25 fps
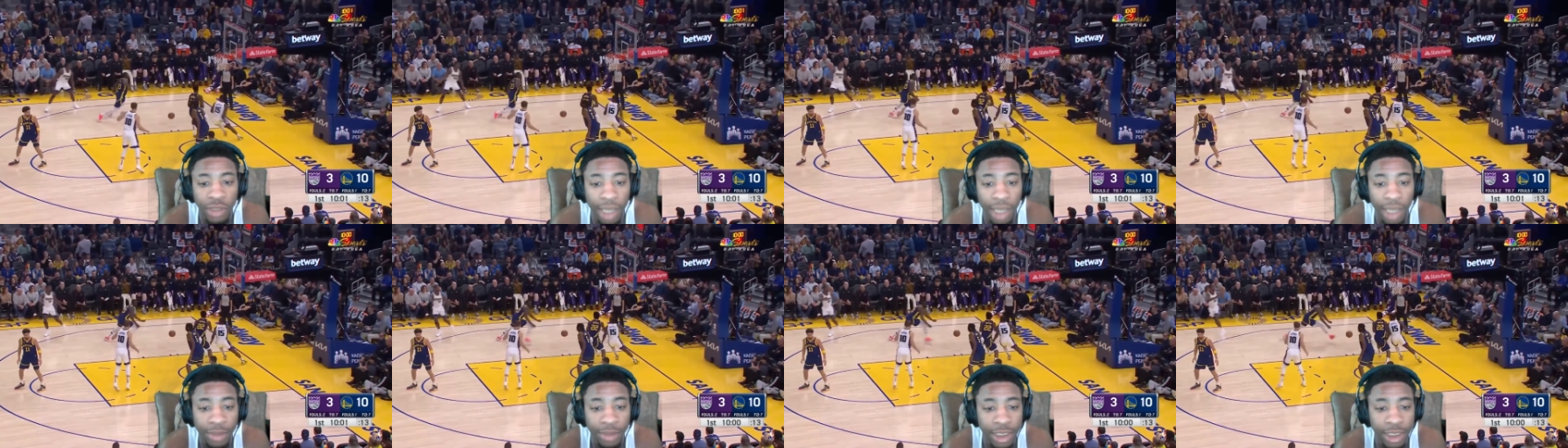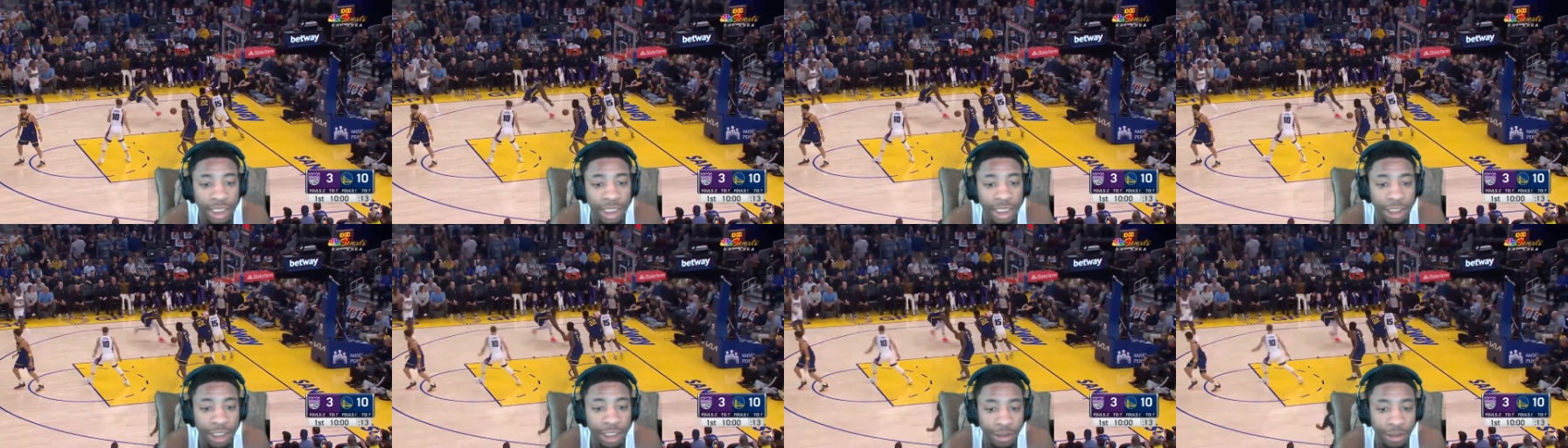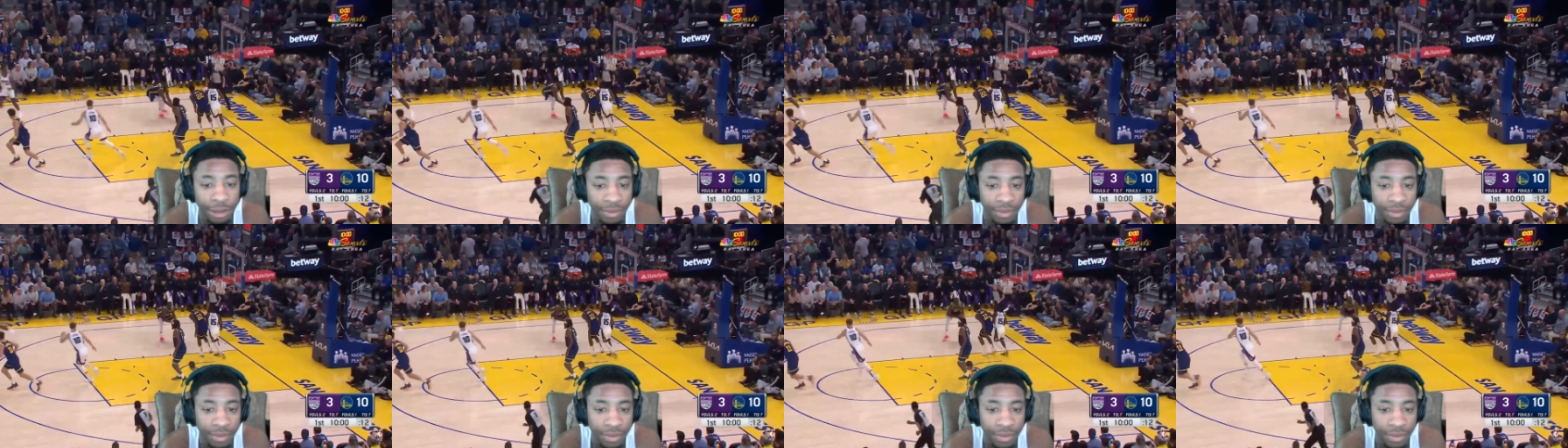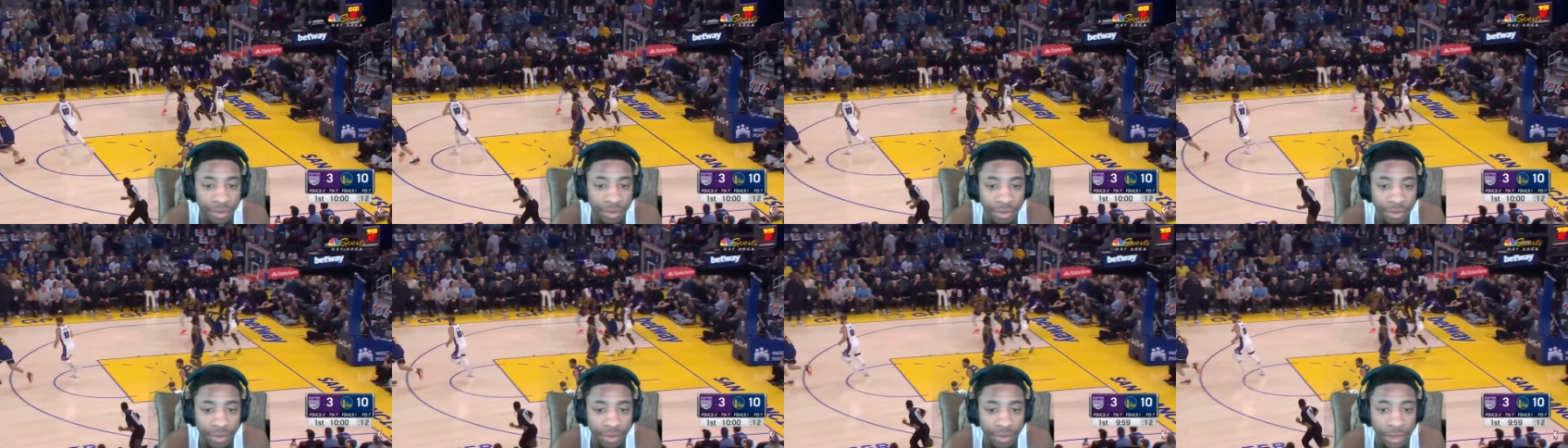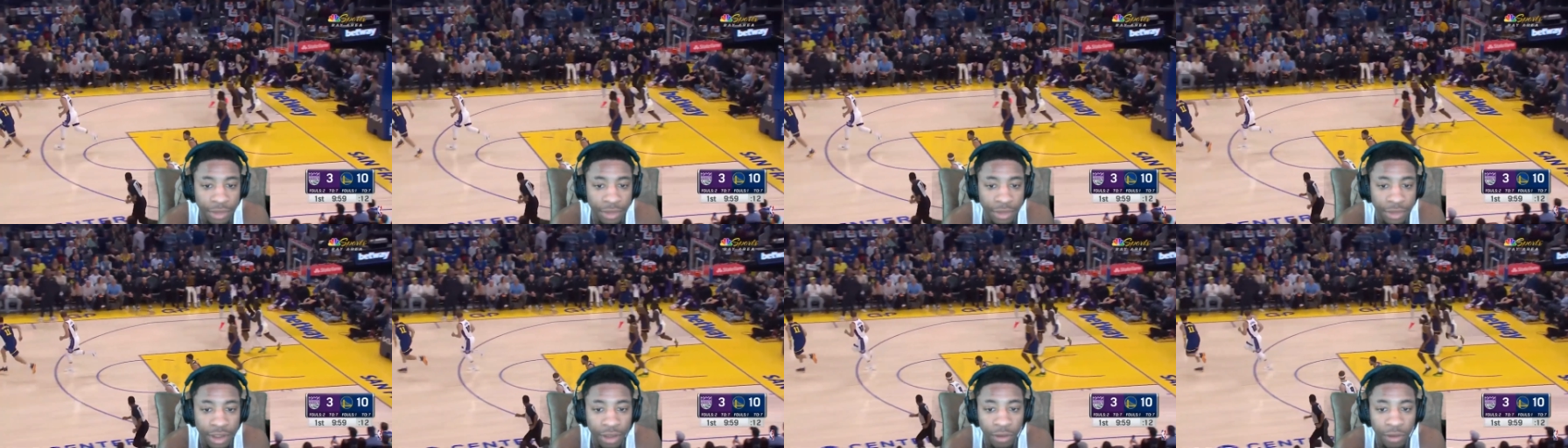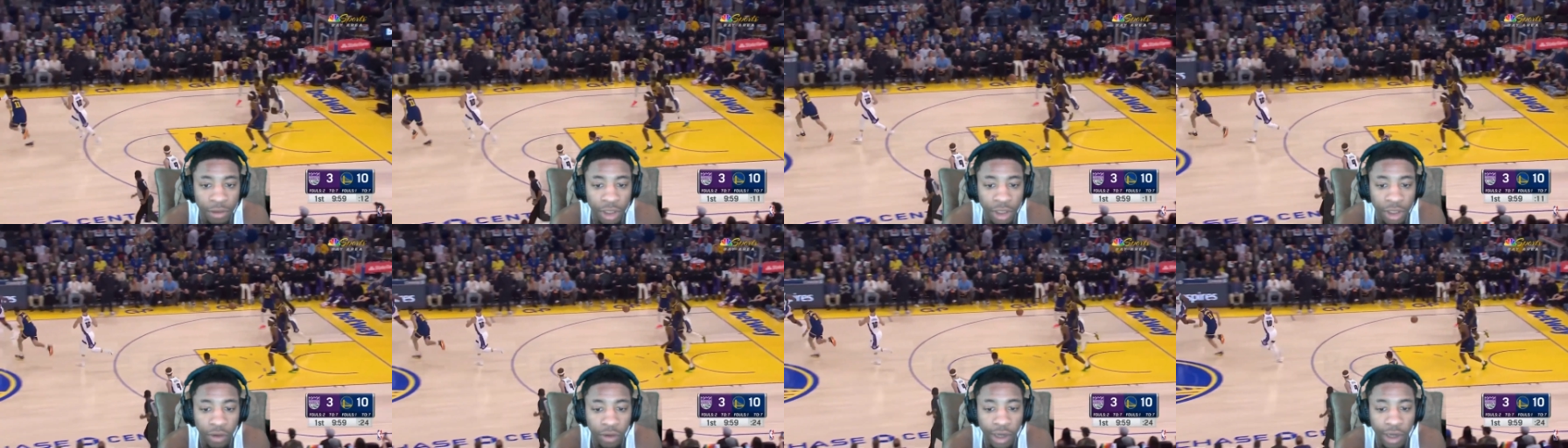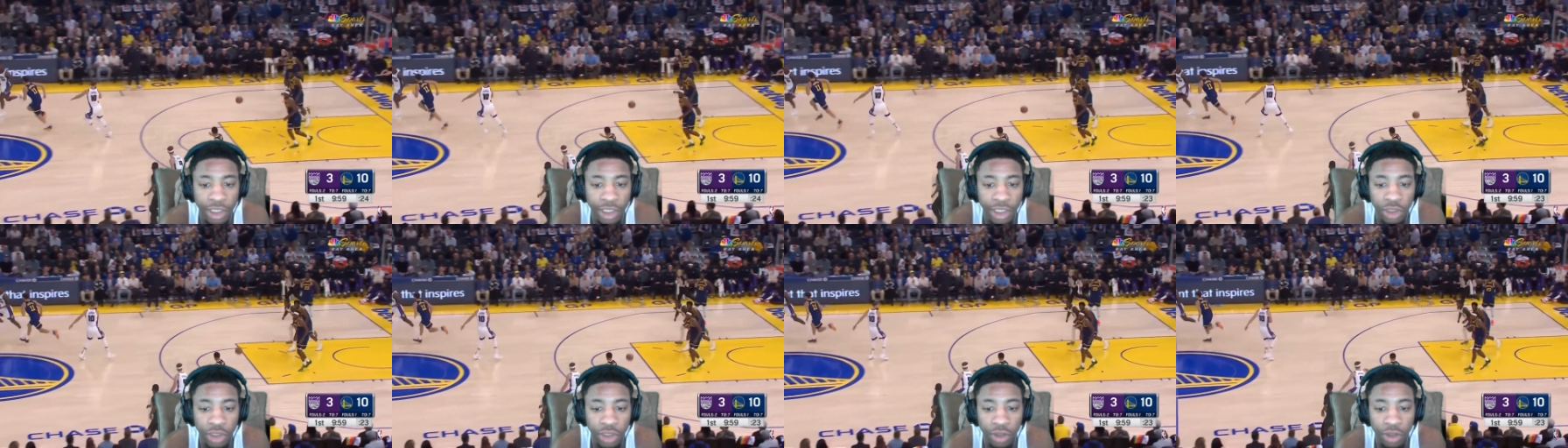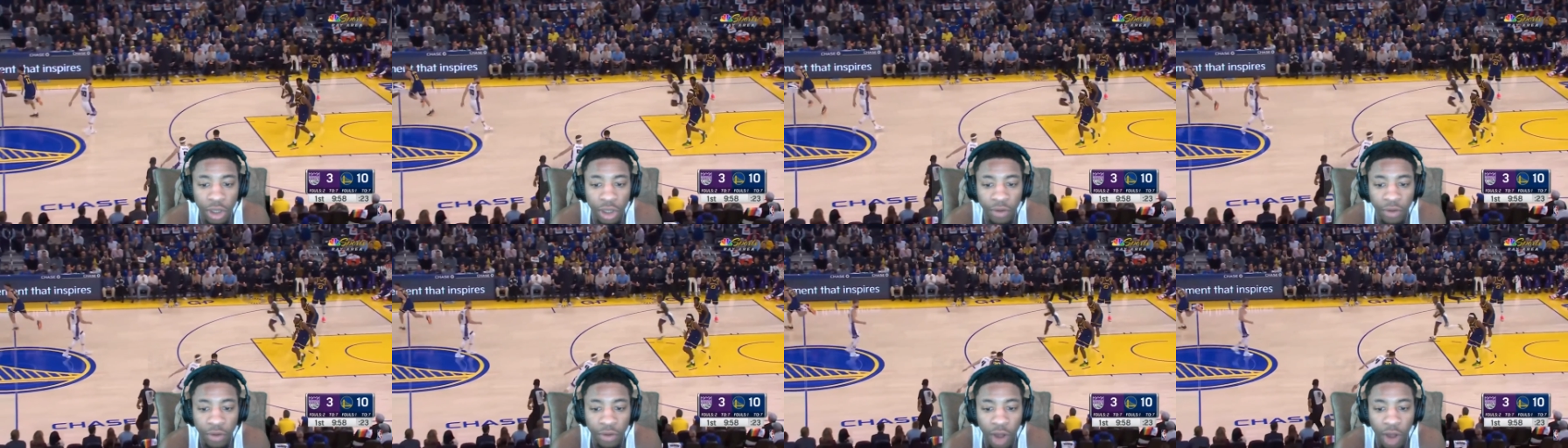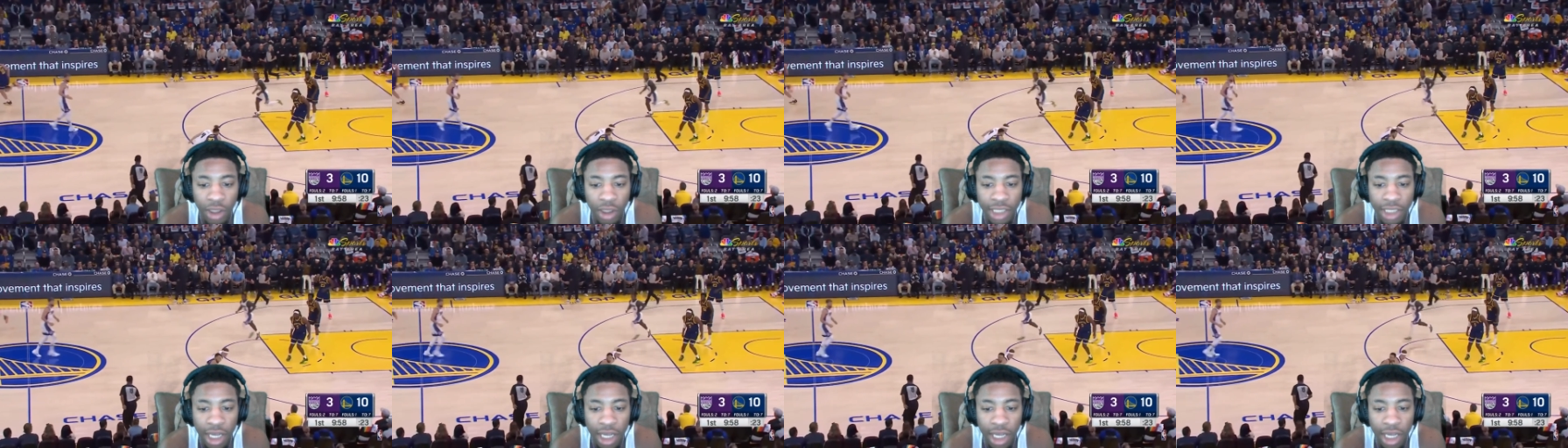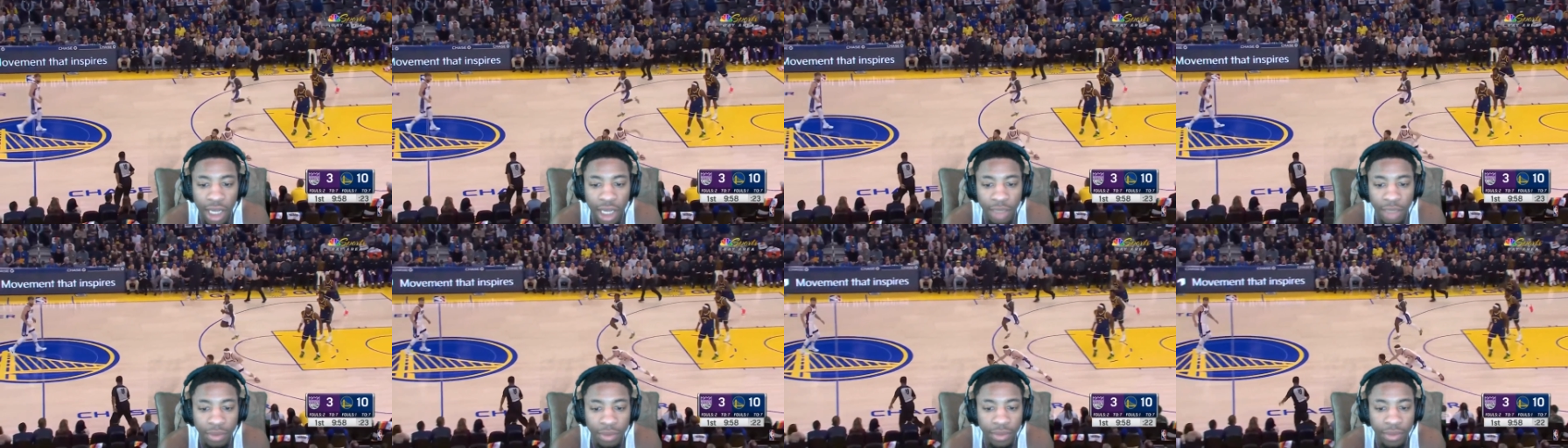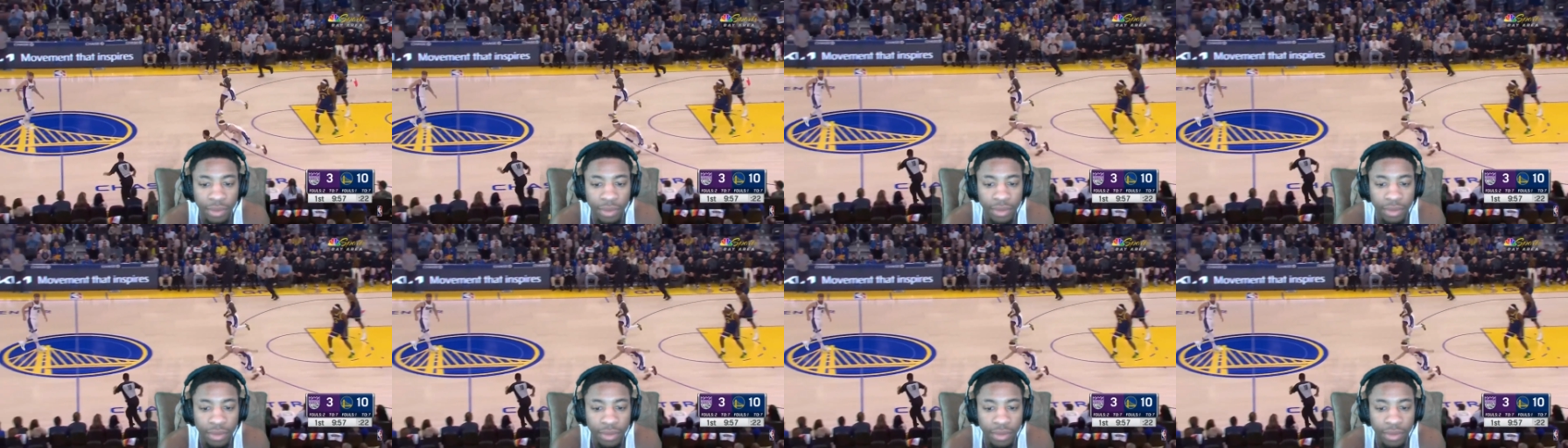stop this team? with the greatest shooter of all time.